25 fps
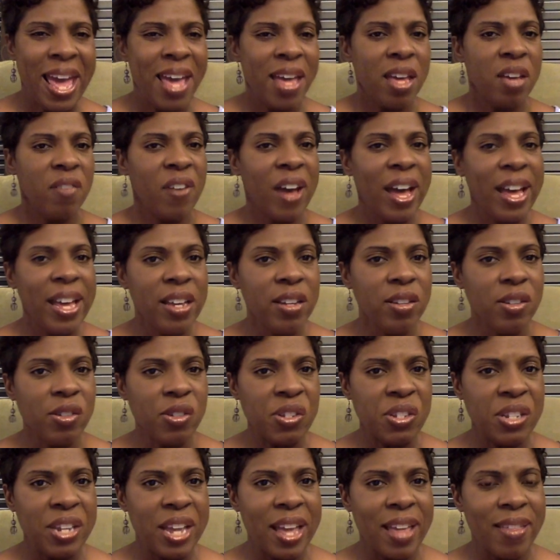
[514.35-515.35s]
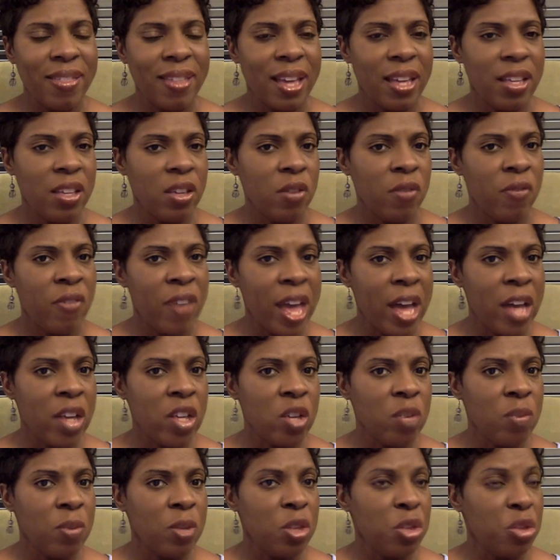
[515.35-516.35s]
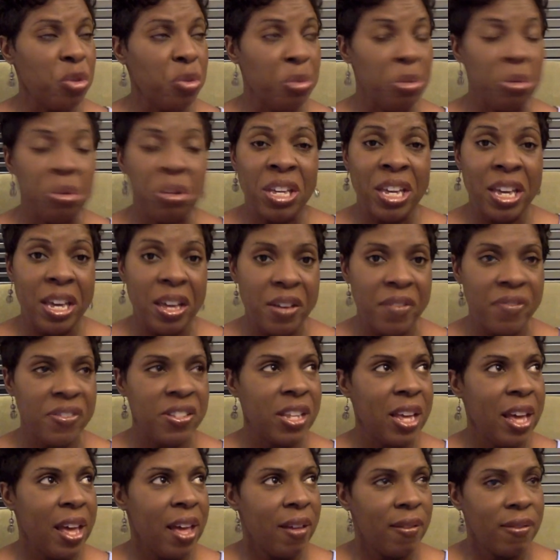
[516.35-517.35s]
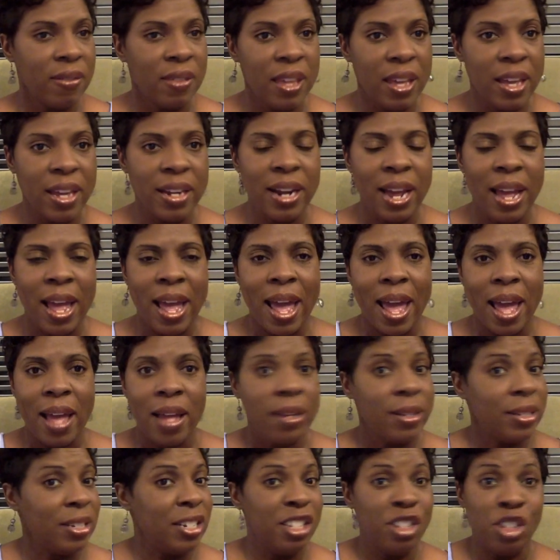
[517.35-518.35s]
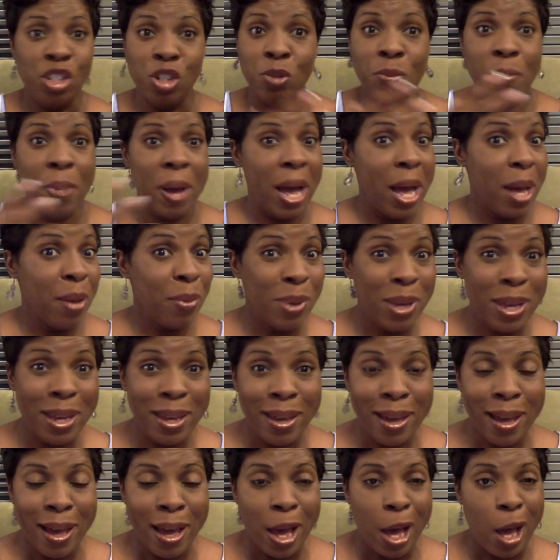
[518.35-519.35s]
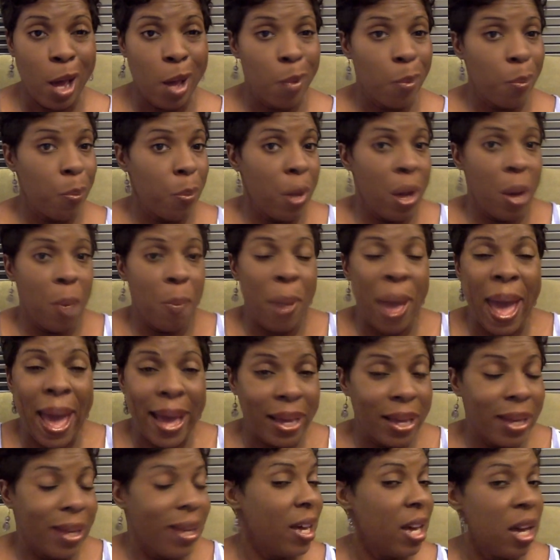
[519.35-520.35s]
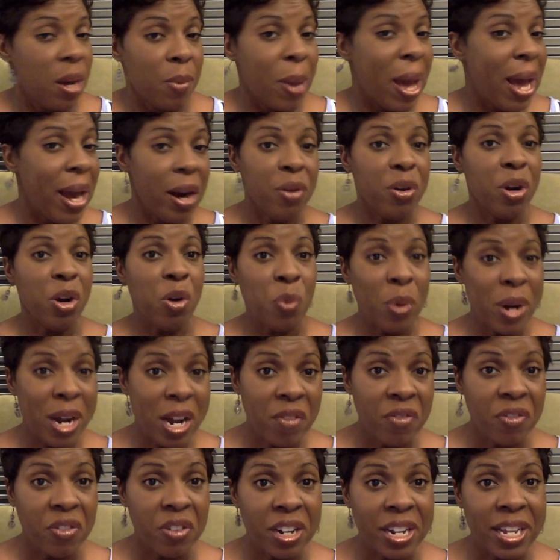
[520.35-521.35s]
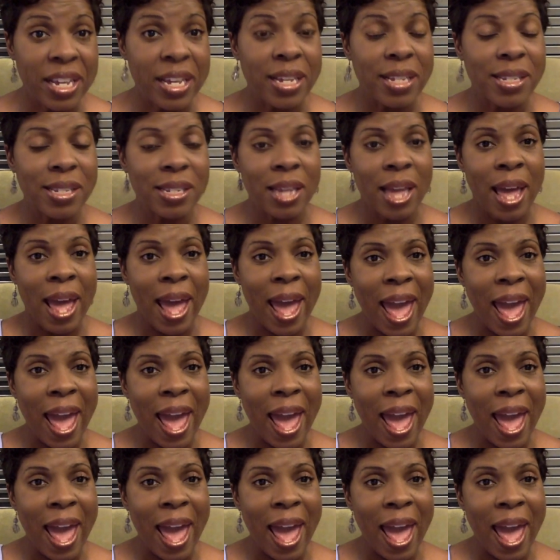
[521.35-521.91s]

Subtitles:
If I understand that you value me through gifts, then did you buy me a pack of gum? I don't know, whatever it is.